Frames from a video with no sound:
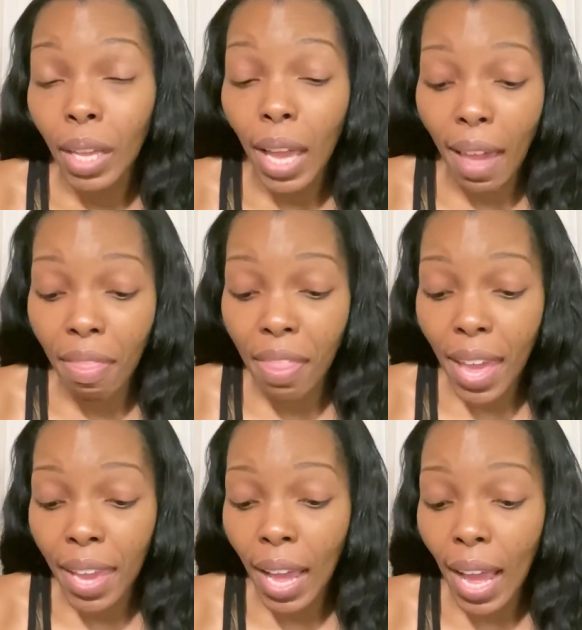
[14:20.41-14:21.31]
And
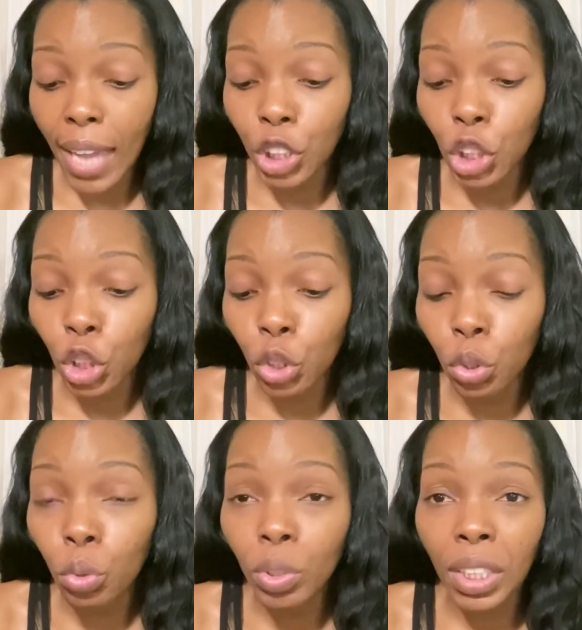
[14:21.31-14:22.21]
then I just
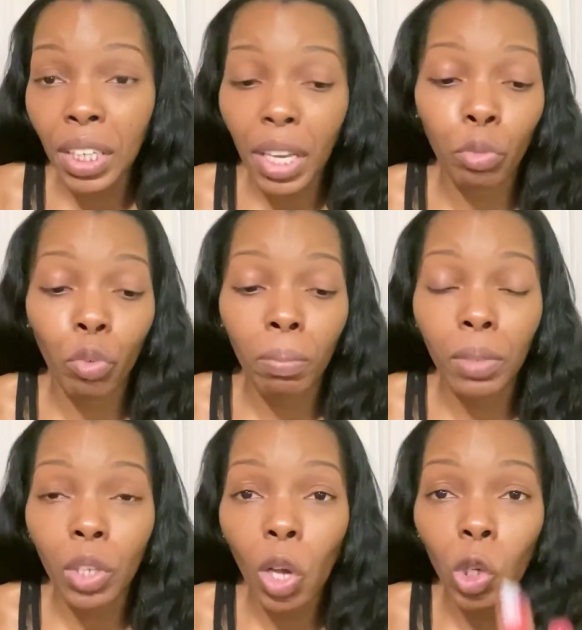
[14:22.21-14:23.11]
used it and rubbed
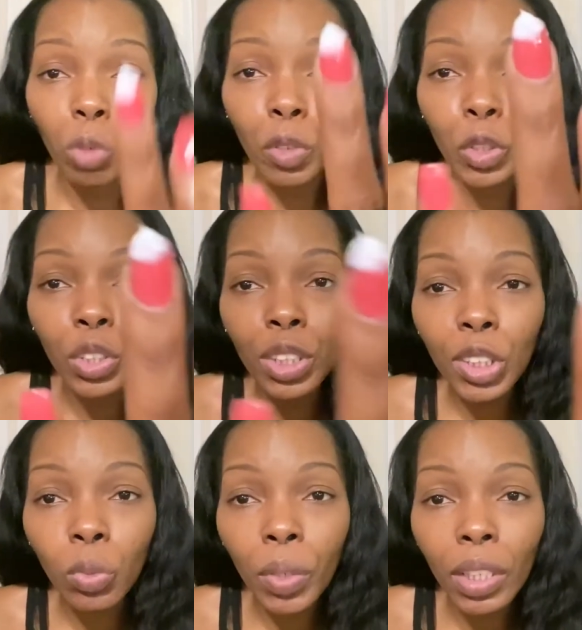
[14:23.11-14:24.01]
it all over. So this
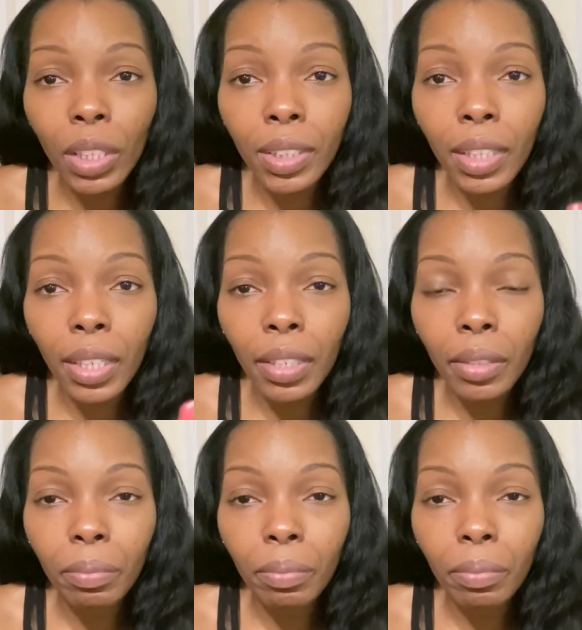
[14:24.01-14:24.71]
is what it looks like.